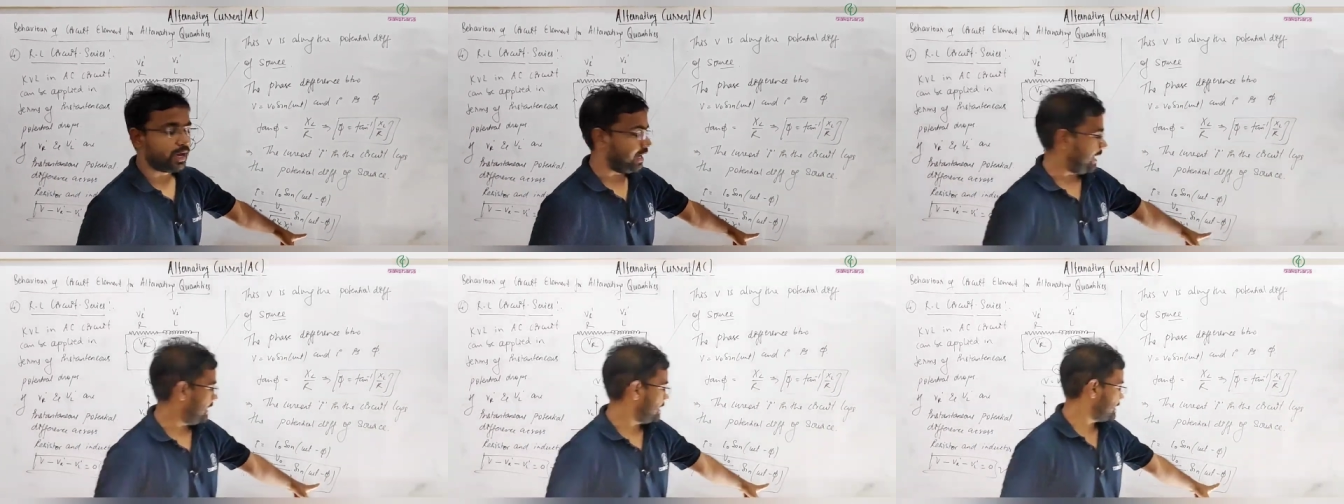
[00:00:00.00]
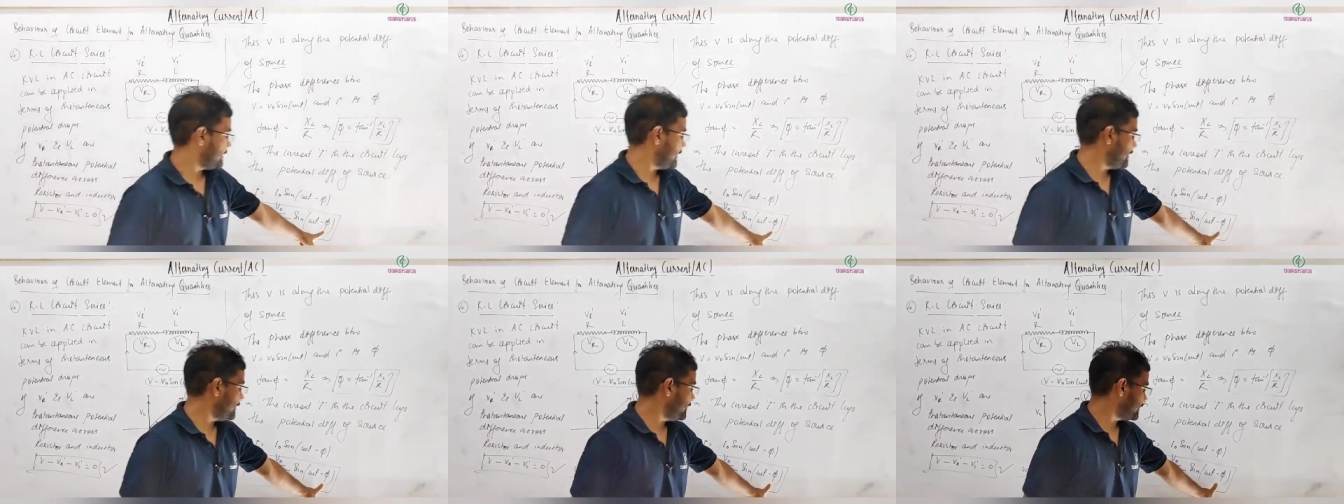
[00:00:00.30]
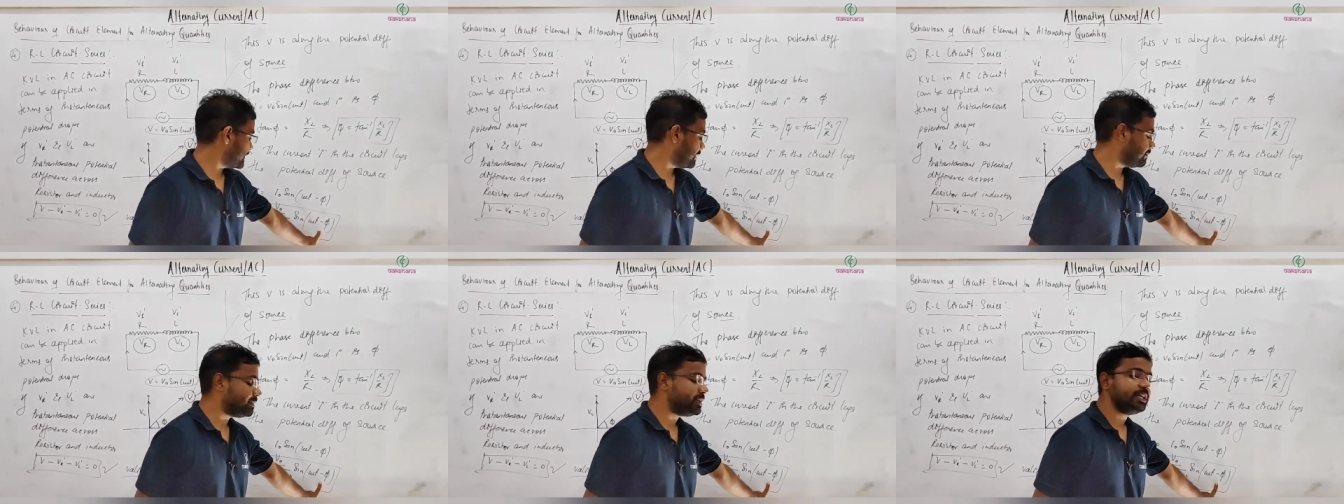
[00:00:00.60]
at any
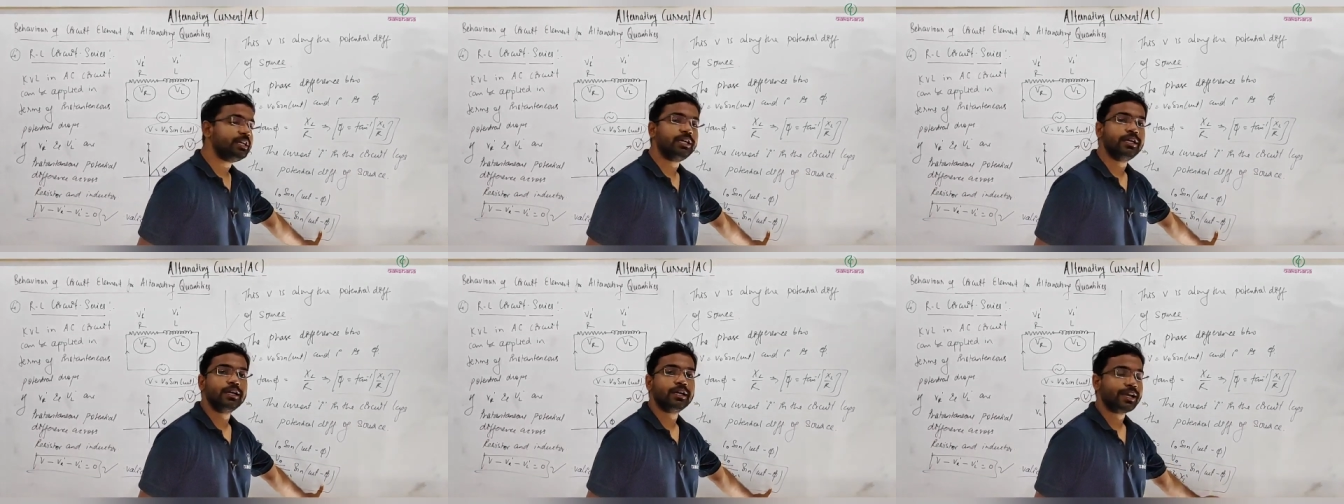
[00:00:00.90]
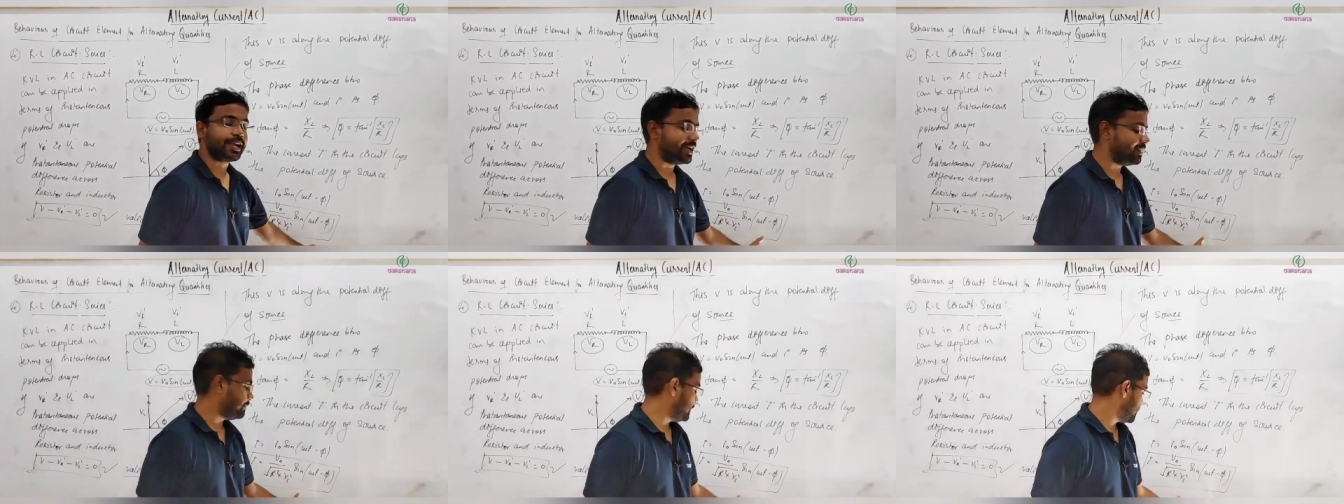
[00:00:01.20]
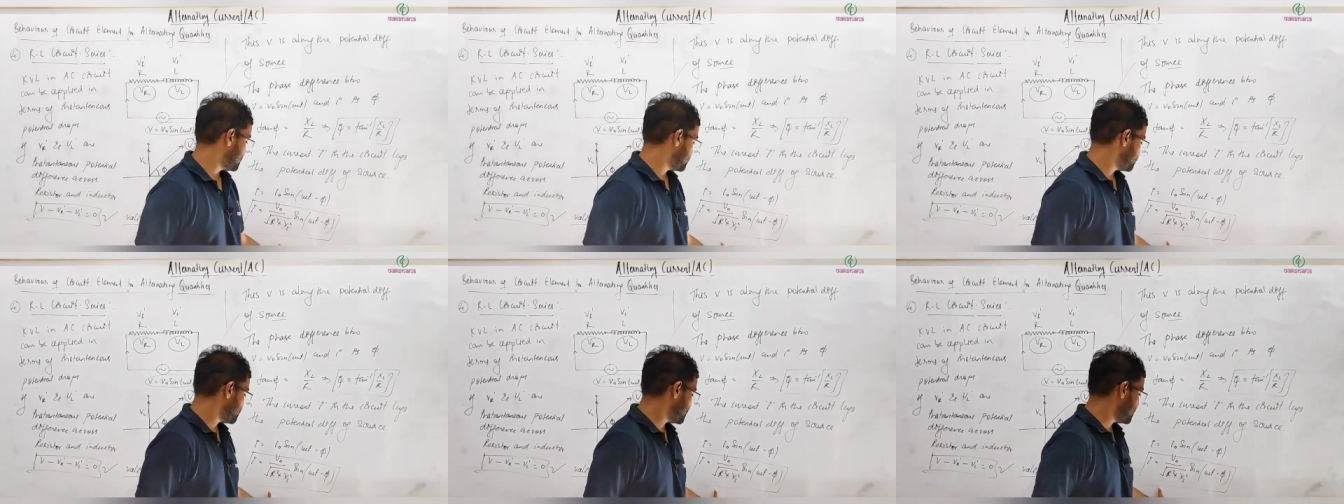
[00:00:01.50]
time t can be
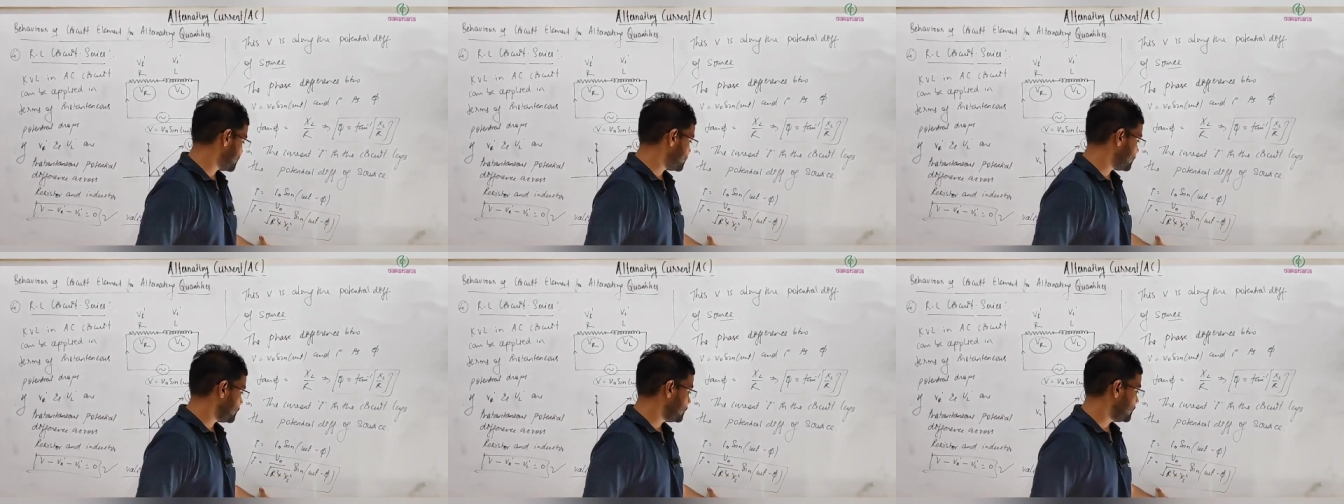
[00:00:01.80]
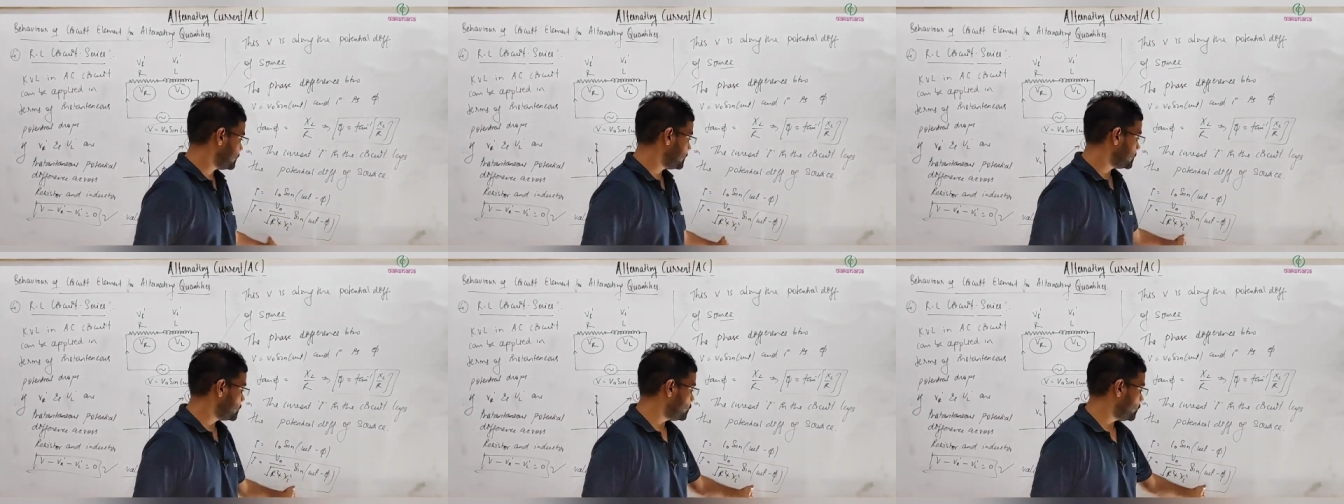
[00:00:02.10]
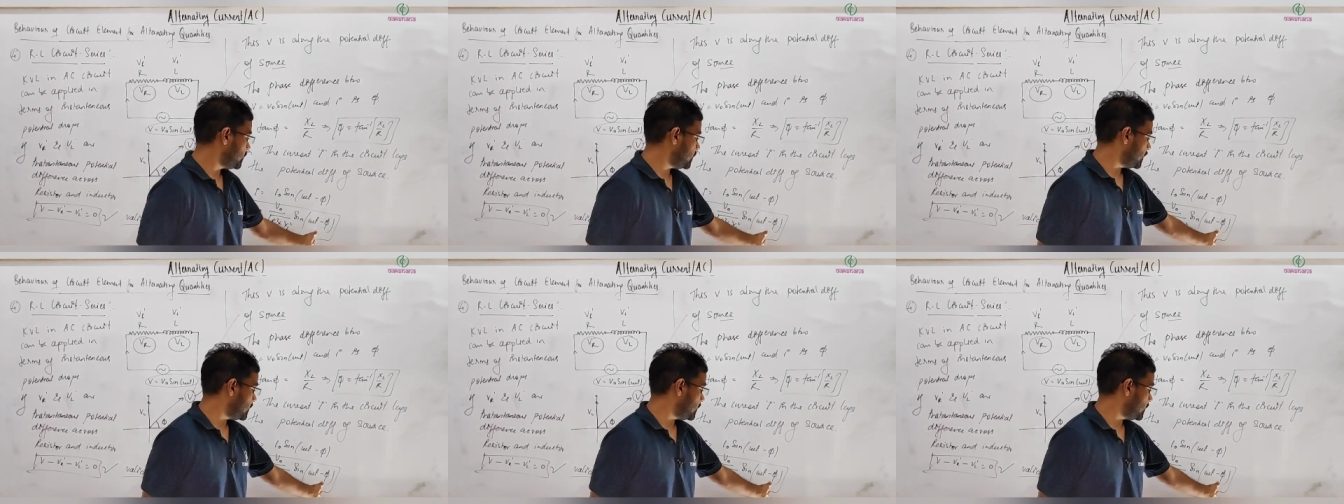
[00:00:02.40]
expressed in this way,